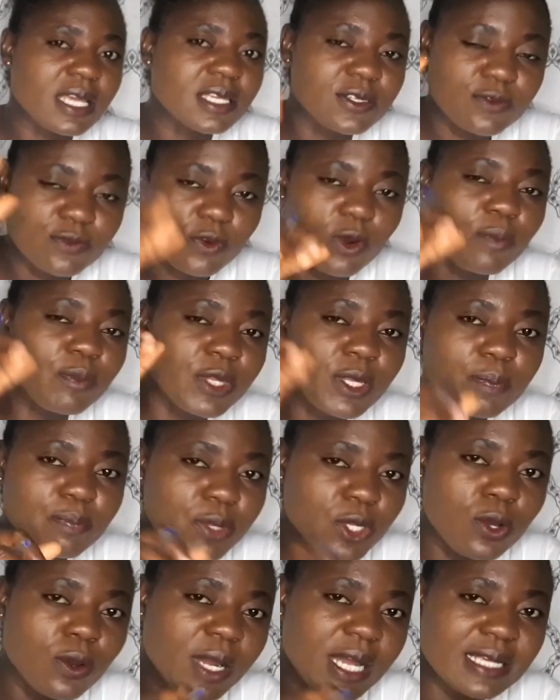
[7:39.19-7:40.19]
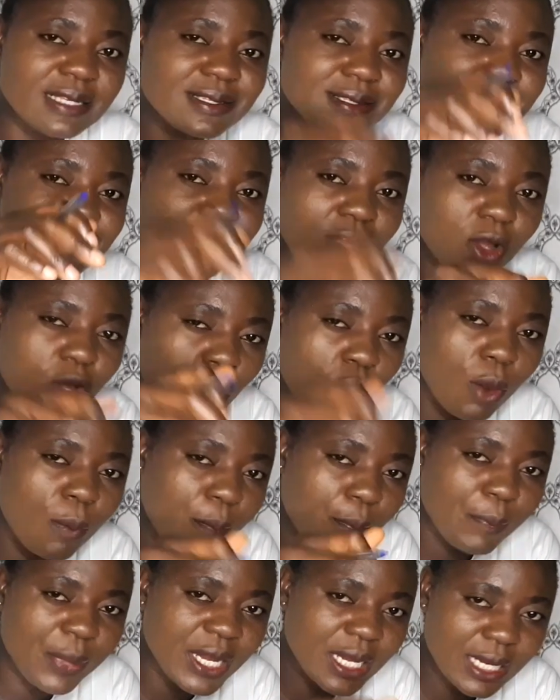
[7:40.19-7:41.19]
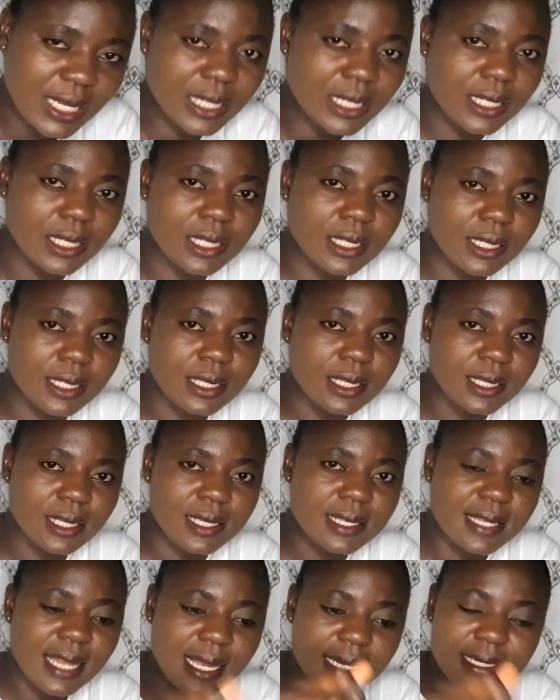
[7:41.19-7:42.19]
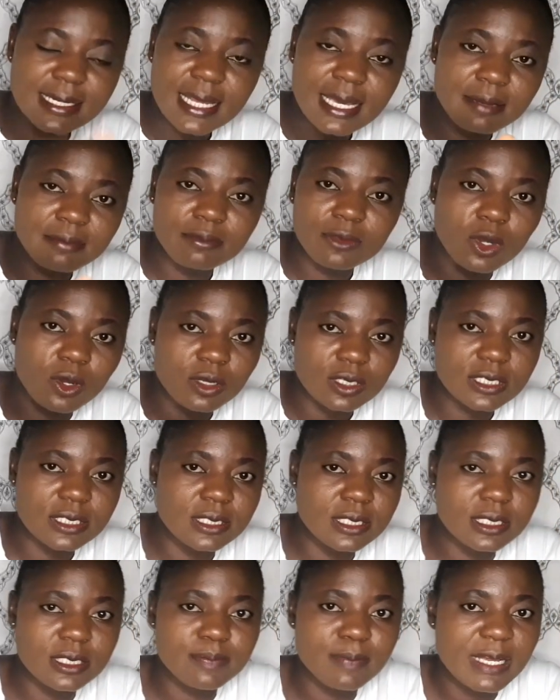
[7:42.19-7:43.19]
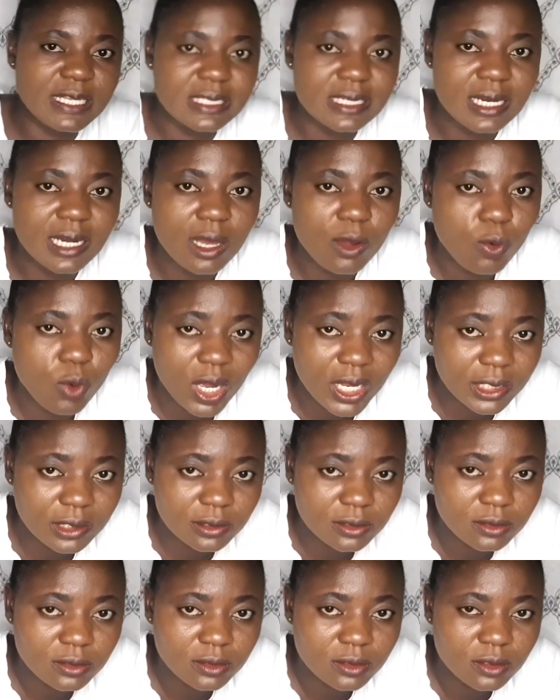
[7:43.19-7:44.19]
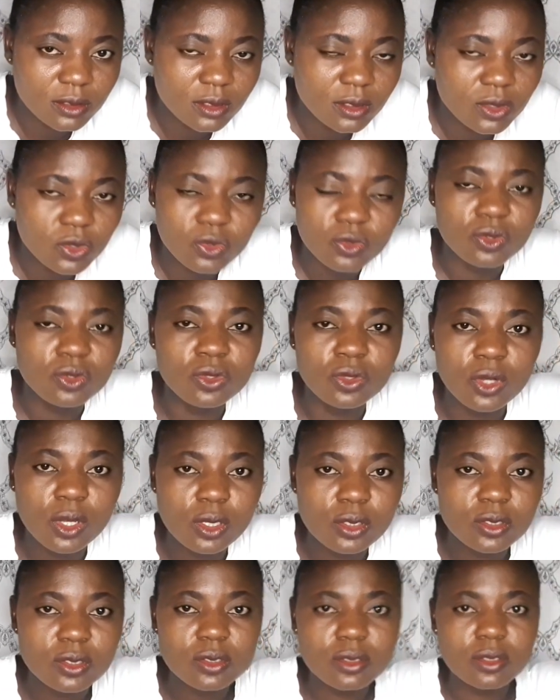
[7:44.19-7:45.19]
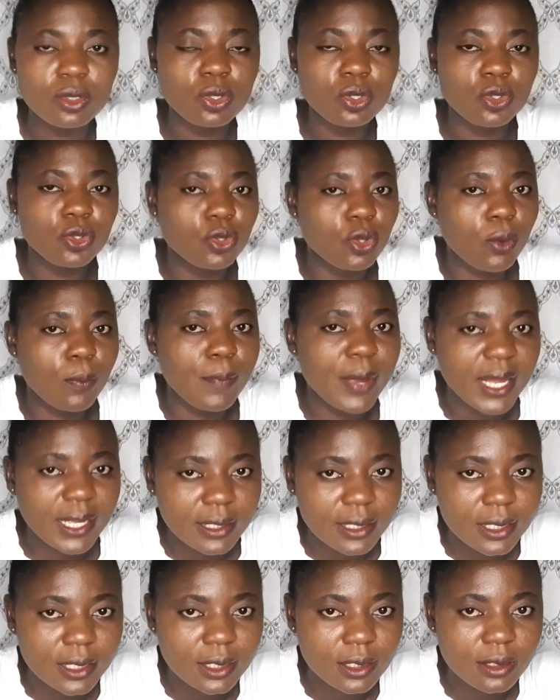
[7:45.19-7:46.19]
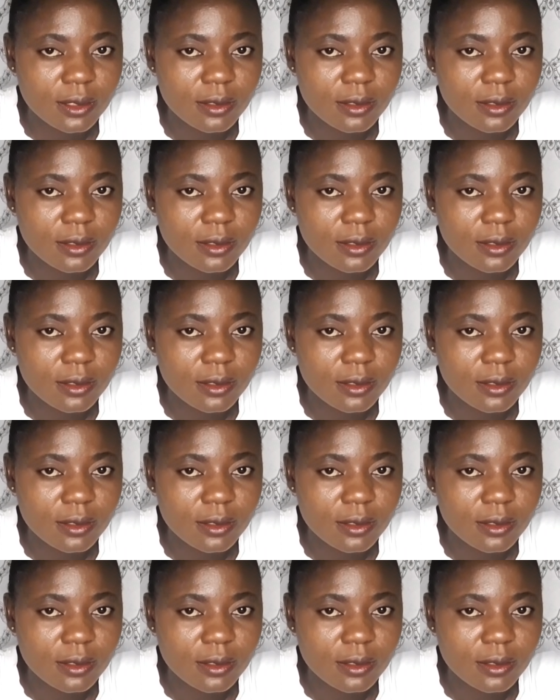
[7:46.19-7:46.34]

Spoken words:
It's from the POS company. Now them cause this particular one, not your bank.